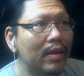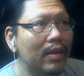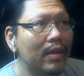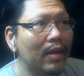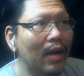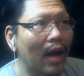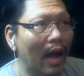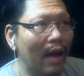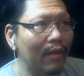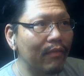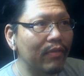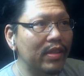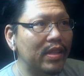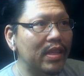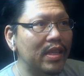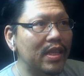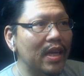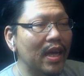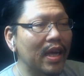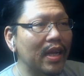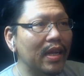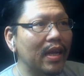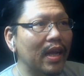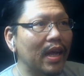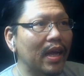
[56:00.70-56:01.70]
I have a
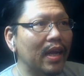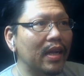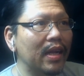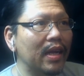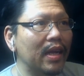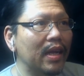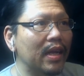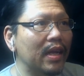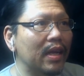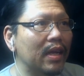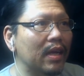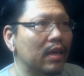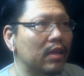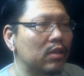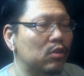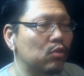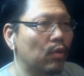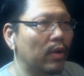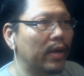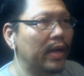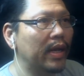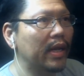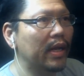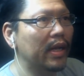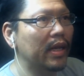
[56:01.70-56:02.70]
10 and a
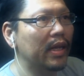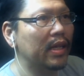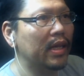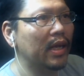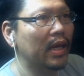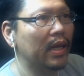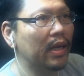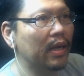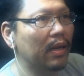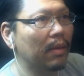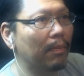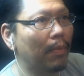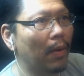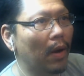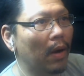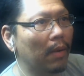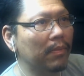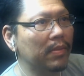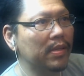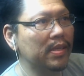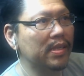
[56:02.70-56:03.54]
20 and a 10 in apartment